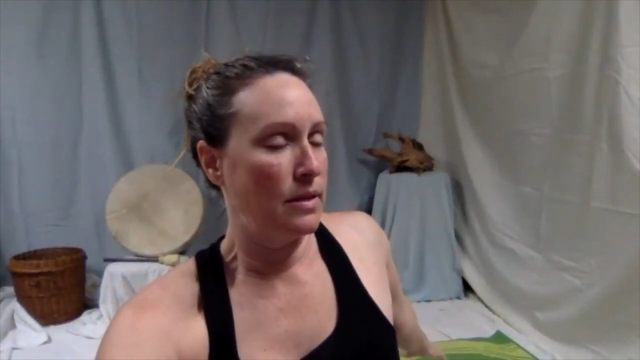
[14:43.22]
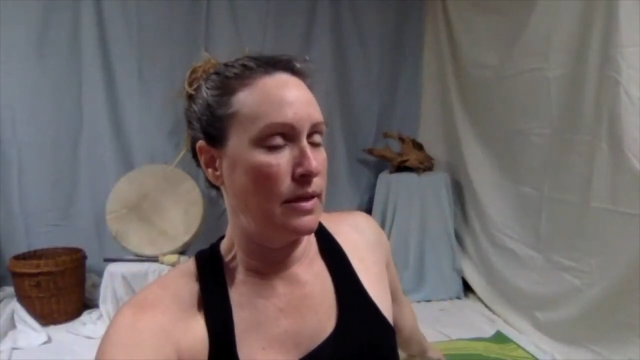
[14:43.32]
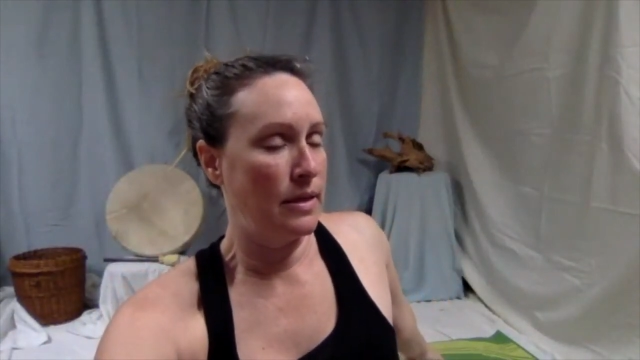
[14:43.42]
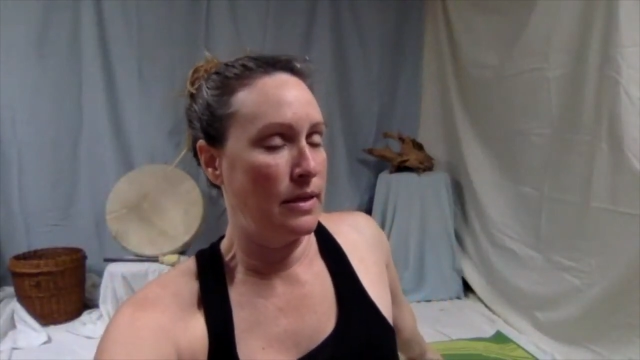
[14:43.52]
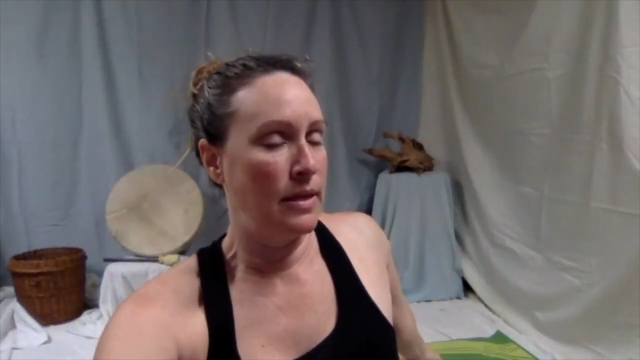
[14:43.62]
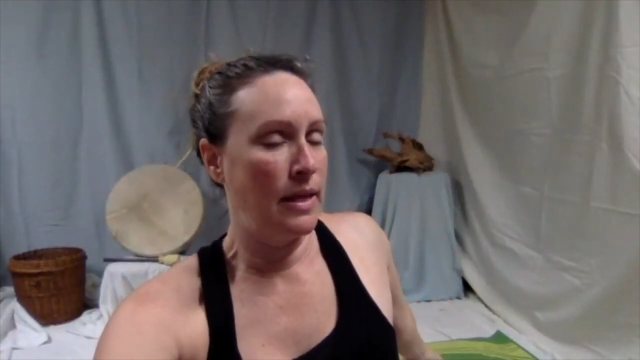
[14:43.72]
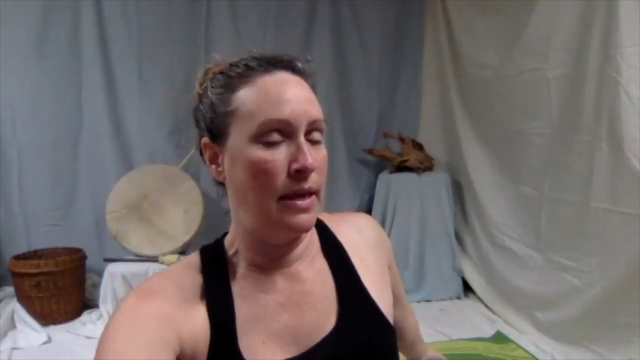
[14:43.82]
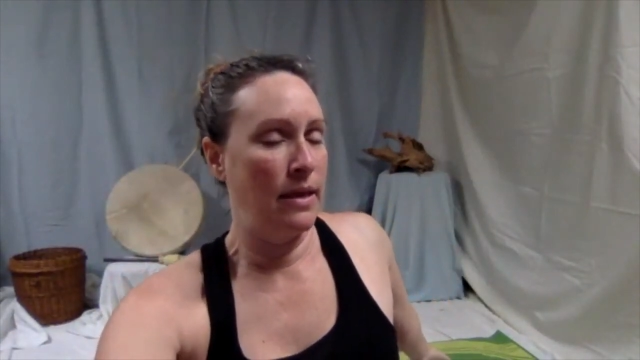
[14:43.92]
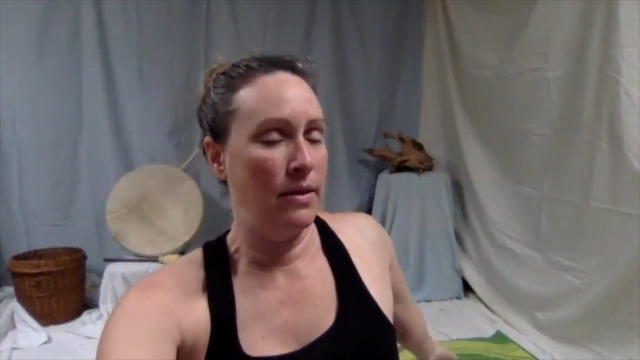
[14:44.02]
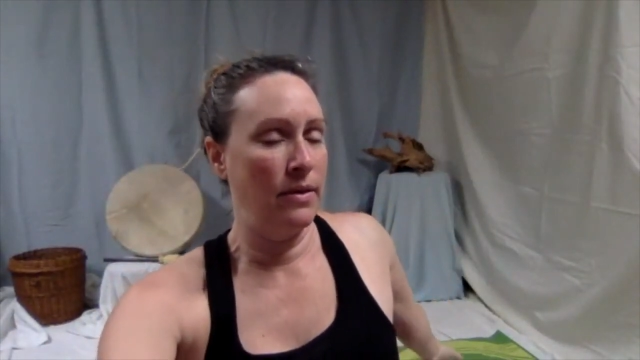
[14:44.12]

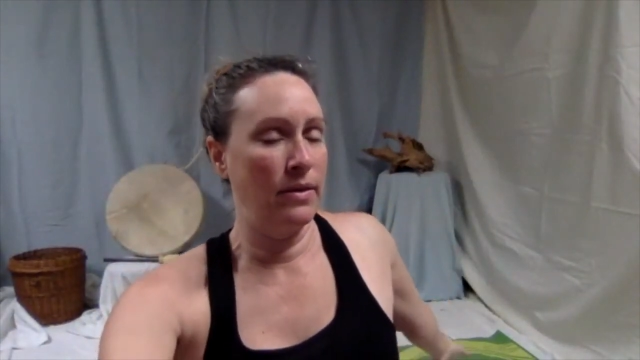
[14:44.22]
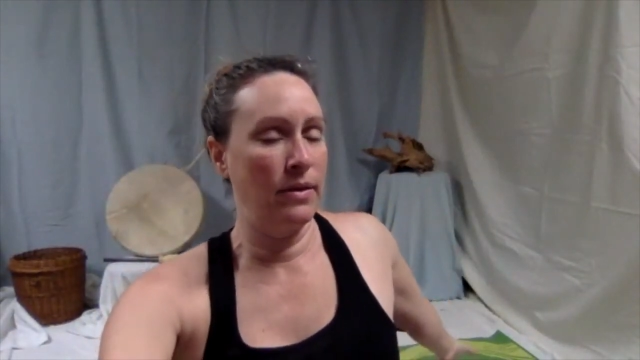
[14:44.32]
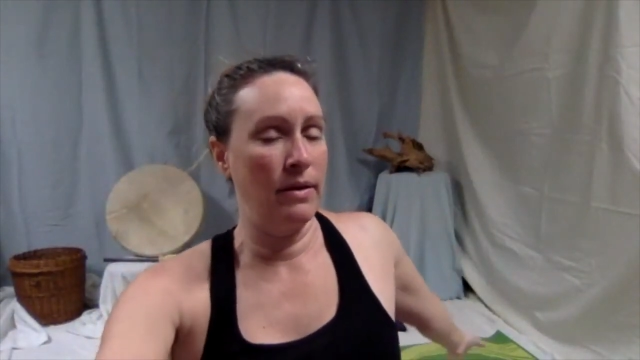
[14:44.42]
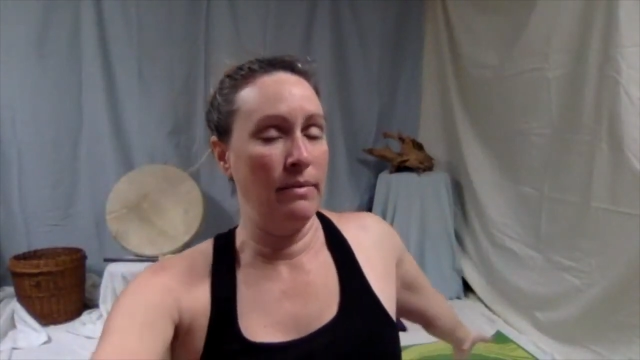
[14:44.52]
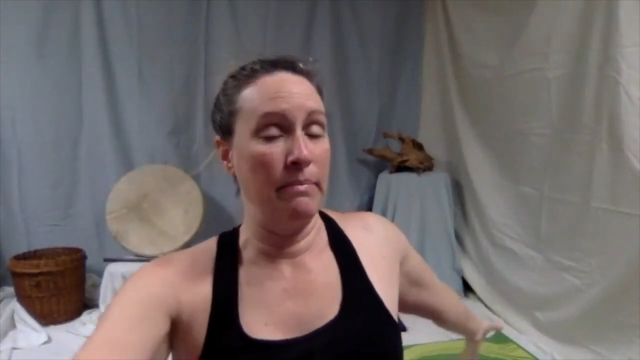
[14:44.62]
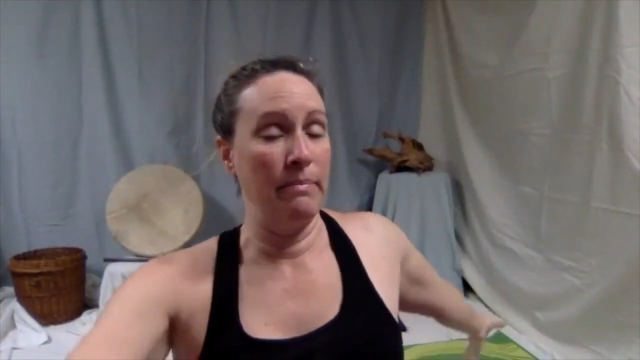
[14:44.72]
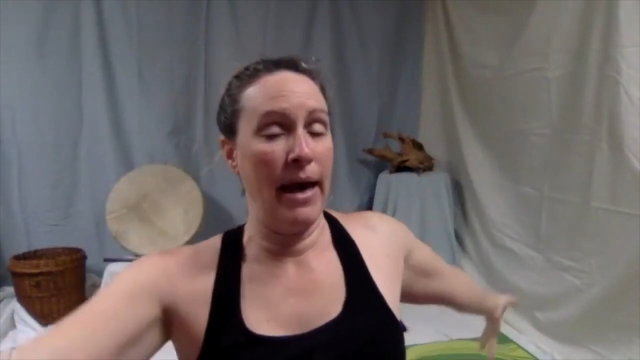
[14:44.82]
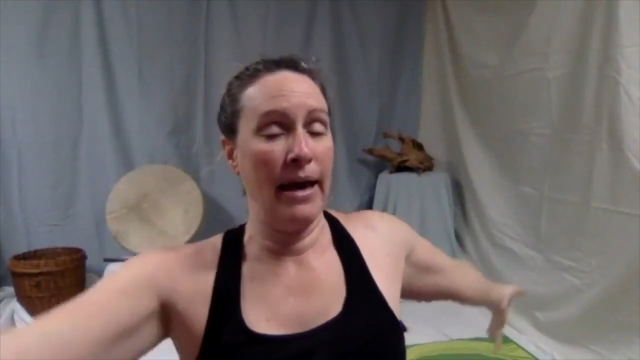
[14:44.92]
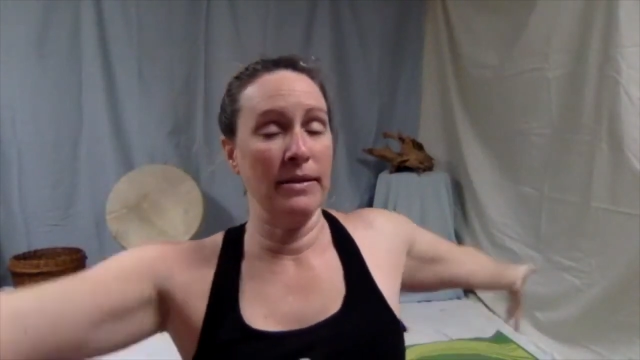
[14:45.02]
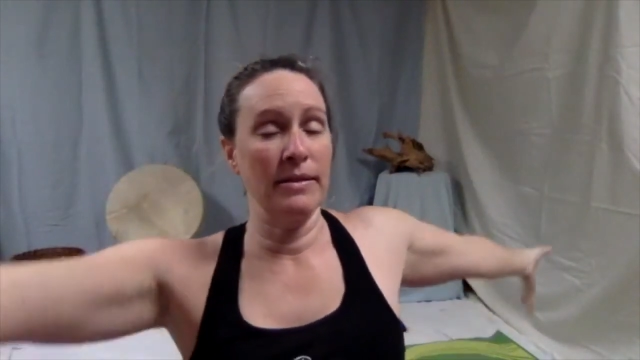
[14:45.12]
Inhale, come
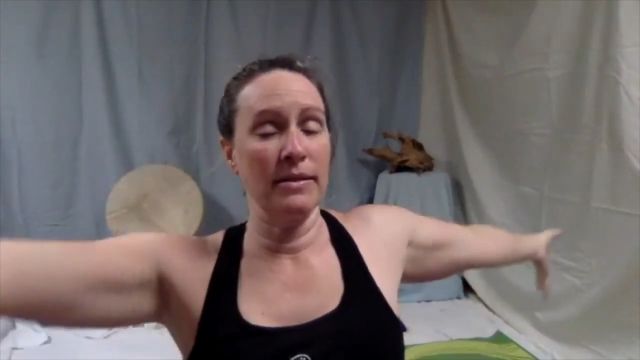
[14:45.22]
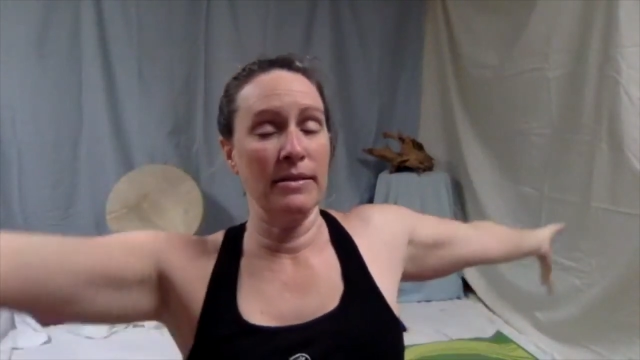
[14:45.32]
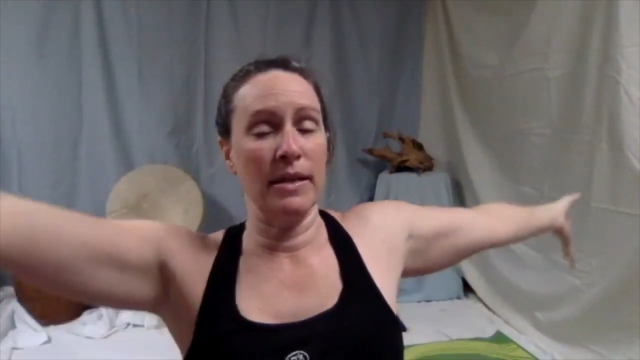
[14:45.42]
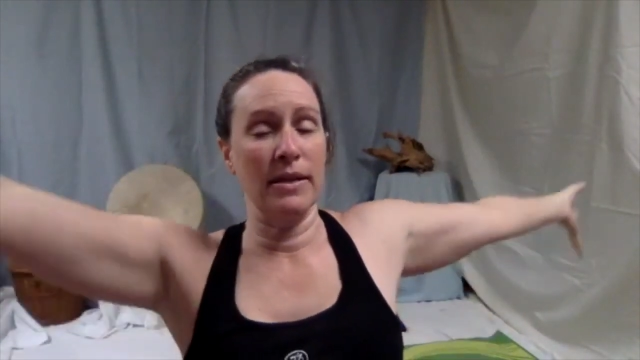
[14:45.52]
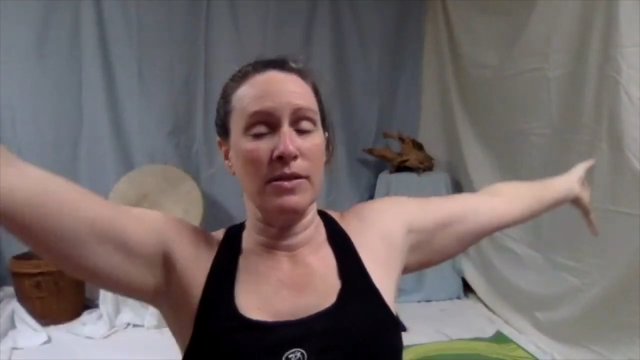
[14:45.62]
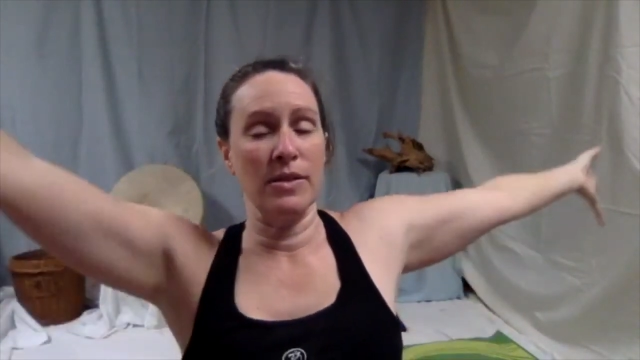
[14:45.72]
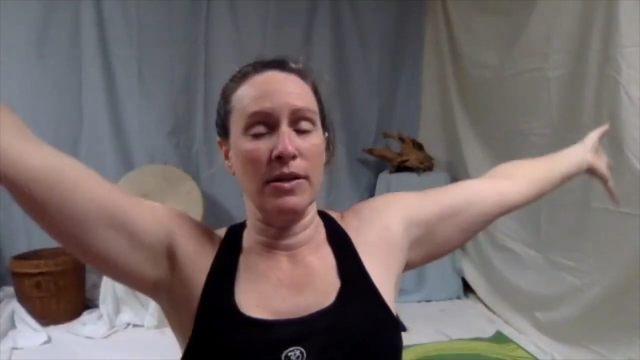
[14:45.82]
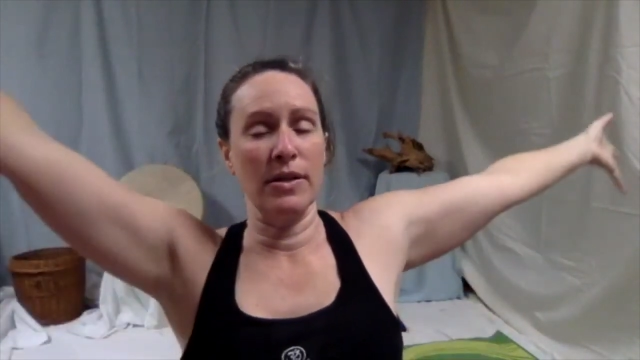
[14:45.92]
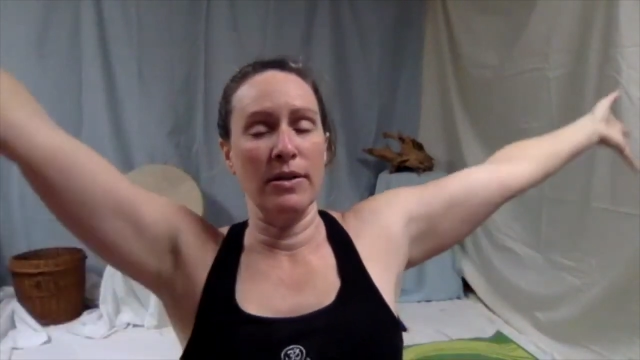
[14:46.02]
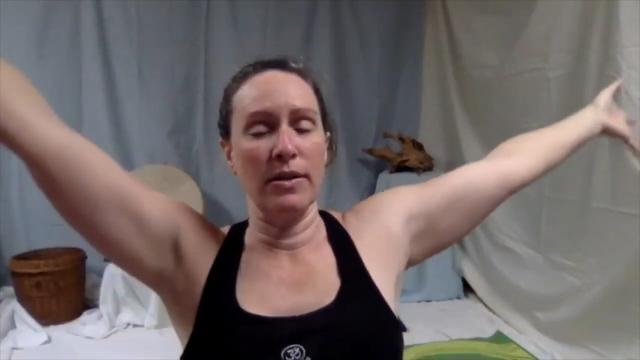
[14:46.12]
back to
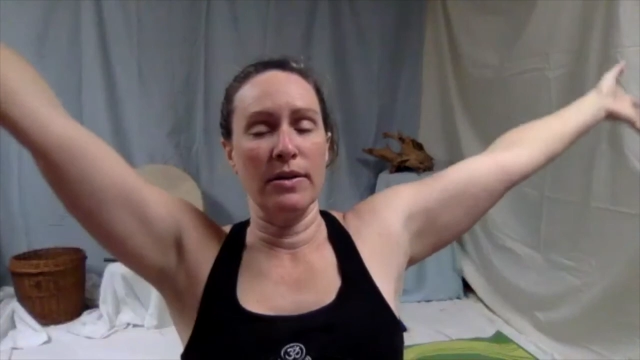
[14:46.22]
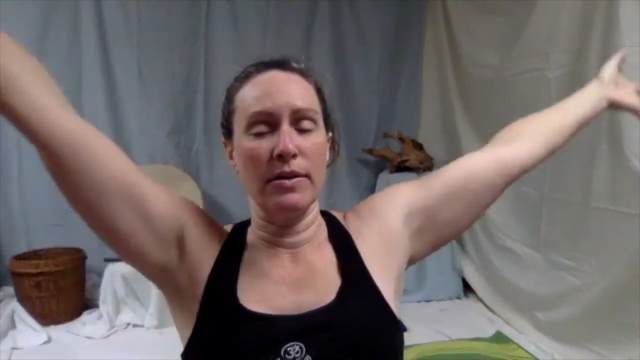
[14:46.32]
center.